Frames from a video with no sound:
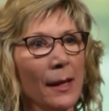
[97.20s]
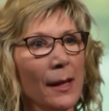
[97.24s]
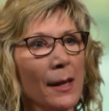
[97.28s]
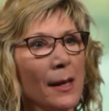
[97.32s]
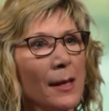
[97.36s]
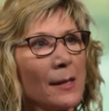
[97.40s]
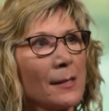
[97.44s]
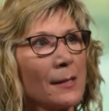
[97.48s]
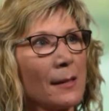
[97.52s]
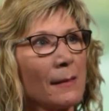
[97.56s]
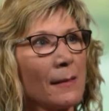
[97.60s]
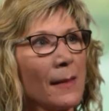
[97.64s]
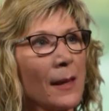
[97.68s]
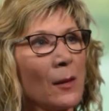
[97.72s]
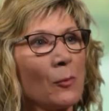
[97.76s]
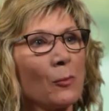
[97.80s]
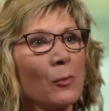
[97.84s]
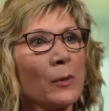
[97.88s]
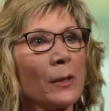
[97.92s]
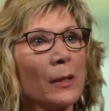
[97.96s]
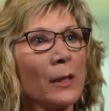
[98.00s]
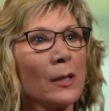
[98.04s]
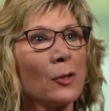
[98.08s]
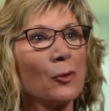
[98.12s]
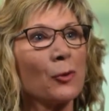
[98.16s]
is that they
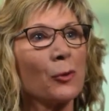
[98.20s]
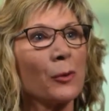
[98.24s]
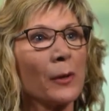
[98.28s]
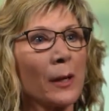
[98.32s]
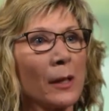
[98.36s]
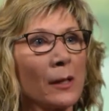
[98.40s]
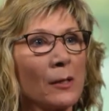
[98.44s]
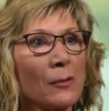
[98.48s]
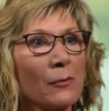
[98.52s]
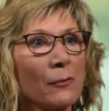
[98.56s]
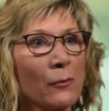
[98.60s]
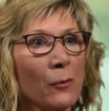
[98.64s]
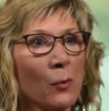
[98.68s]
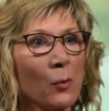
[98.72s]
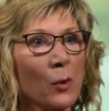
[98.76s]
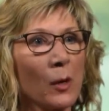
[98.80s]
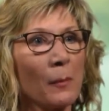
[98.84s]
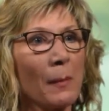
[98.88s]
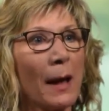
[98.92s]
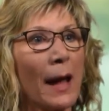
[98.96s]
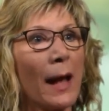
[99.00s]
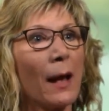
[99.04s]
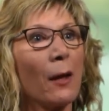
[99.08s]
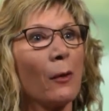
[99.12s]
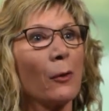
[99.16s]
really transform
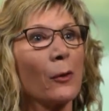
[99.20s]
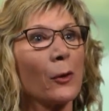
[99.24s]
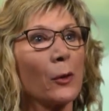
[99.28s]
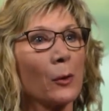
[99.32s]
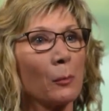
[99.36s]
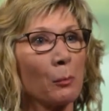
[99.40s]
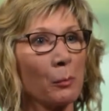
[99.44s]
how they're